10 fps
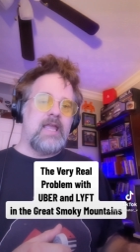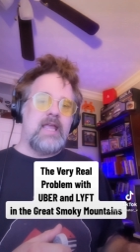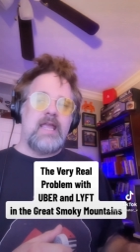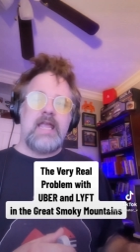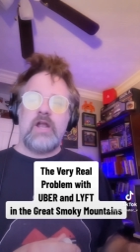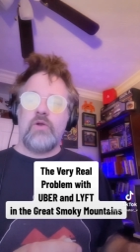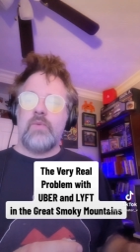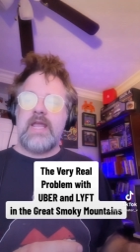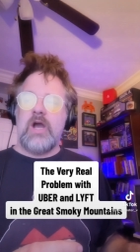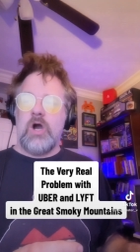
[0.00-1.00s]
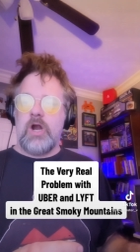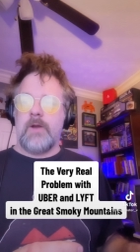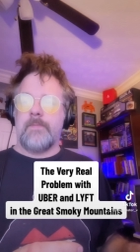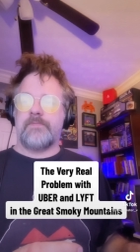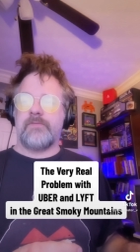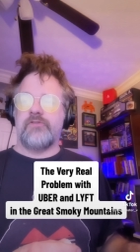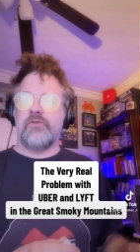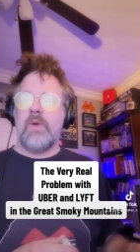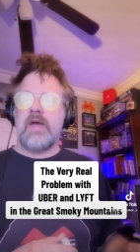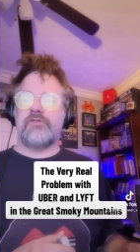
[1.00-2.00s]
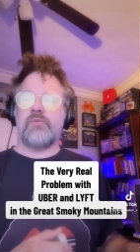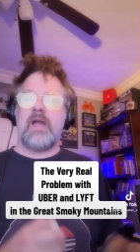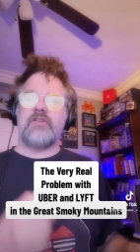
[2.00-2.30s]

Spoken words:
here we are. So why does ride